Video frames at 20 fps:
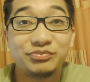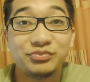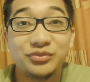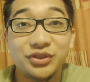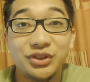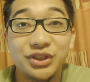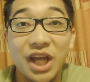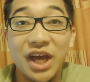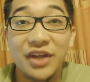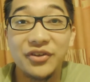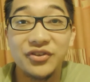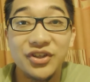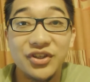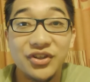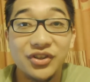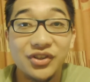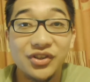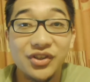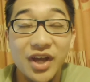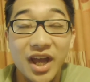She had
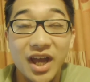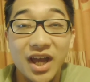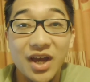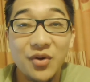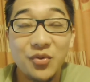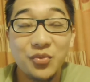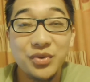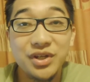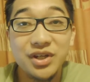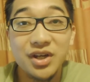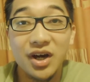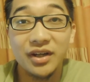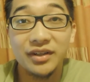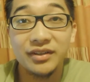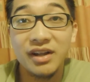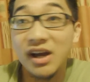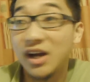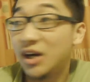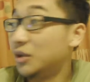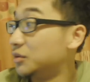dinner and we are
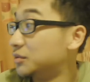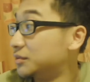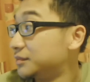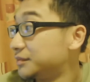now.